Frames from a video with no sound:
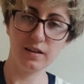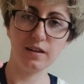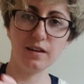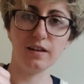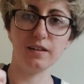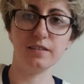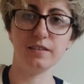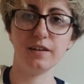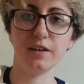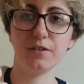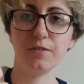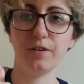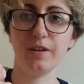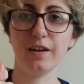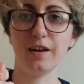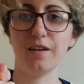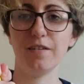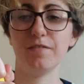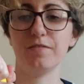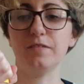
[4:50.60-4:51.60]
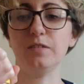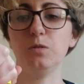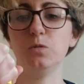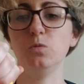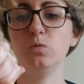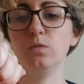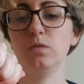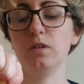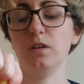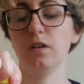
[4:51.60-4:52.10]
and there we have
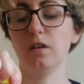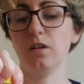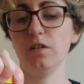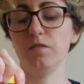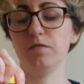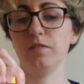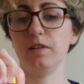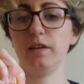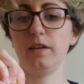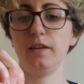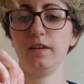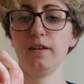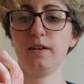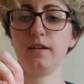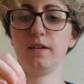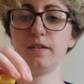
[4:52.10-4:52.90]
our lovely